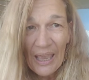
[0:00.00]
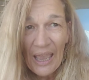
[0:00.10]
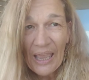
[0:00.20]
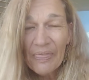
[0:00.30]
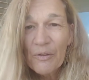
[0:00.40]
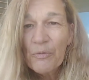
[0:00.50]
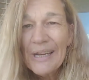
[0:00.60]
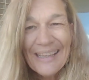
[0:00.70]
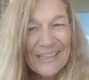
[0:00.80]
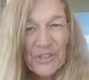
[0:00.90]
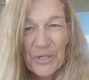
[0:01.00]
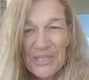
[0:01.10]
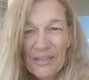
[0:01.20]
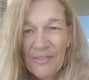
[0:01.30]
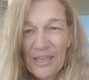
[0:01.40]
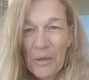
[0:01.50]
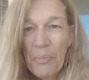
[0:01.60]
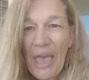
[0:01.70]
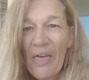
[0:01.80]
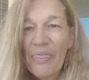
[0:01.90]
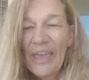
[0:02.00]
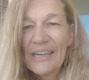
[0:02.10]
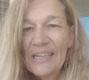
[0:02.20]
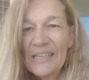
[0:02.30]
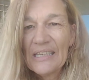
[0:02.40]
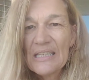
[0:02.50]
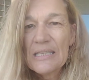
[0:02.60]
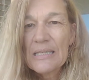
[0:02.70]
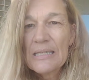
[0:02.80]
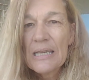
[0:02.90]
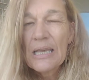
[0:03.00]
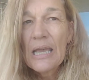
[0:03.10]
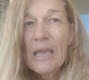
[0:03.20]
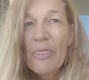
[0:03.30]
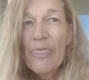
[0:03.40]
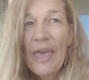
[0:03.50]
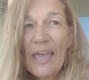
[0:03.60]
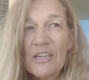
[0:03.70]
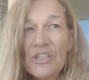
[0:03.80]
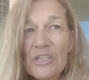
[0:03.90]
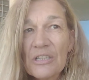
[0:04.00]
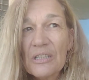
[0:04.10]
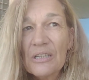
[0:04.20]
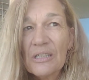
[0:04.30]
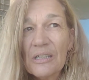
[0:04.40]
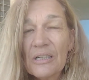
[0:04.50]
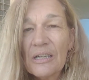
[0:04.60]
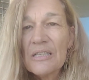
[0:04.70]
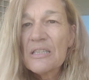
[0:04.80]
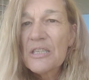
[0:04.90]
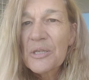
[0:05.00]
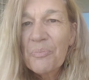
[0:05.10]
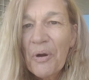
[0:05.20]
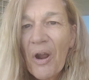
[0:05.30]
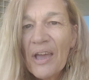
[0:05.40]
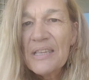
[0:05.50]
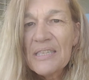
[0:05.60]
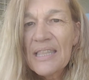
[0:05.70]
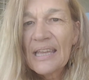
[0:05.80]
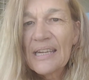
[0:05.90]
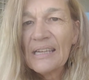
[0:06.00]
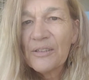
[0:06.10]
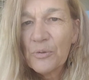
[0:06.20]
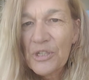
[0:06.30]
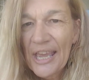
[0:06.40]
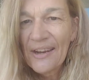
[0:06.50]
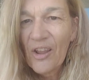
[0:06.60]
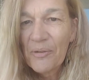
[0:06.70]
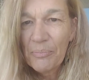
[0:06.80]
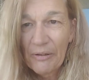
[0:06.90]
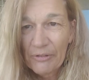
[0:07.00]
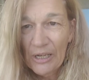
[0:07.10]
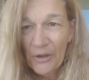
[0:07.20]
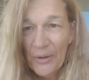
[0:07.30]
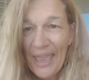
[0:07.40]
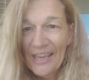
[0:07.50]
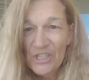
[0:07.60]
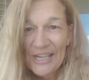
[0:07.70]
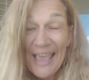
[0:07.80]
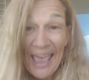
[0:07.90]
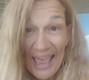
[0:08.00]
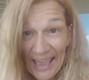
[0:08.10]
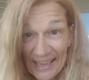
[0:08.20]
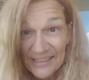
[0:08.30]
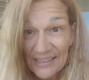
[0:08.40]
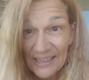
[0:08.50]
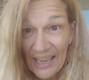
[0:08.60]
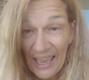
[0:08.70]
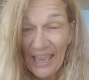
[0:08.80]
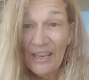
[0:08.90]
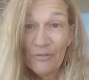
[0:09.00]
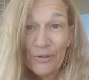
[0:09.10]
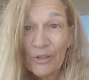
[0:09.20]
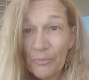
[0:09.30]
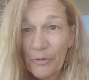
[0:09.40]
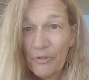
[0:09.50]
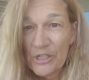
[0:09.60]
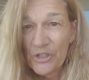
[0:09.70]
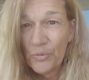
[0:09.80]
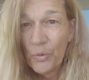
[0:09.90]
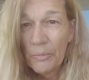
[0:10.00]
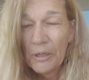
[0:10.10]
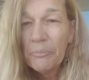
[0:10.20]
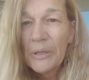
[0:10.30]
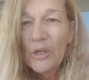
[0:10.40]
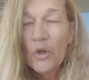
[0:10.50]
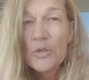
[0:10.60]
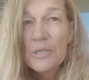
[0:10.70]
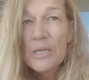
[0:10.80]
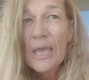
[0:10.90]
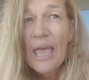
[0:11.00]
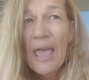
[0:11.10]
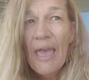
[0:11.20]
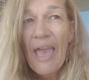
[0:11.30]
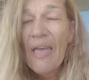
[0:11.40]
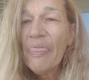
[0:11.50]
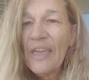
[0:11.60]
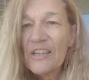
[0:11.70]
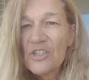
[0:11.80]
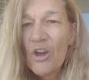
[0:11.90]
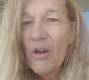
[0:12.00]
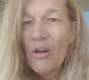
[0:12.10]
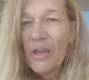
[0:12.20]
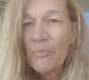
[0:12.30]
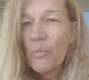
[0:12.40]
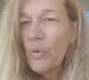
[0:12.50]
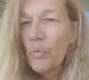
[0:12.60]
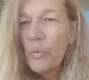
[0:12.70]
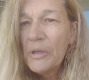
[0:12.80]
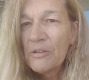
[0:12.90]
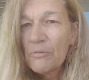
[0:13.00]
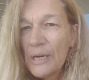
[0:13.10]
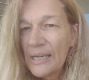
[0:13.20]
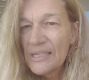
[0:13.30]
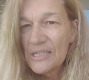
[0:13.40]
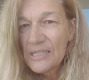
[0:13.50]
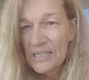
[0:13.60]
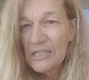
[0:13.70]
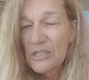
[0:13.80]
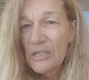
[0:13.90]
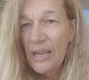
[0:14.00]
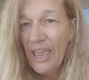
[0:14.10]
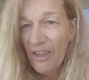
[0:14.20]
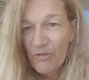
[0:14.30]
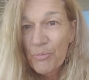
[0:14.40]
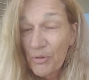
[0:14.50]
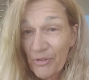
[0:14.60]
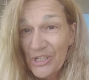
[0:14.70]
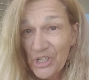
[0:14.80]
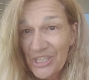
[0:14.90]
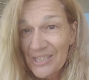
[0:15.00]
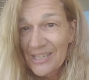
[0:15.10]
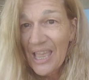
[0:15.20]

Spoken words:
And the really interesting thing about that is that it's a surprise that a little town like Buffalo actually had a handful of professional women, because at that time women really didn't have professions,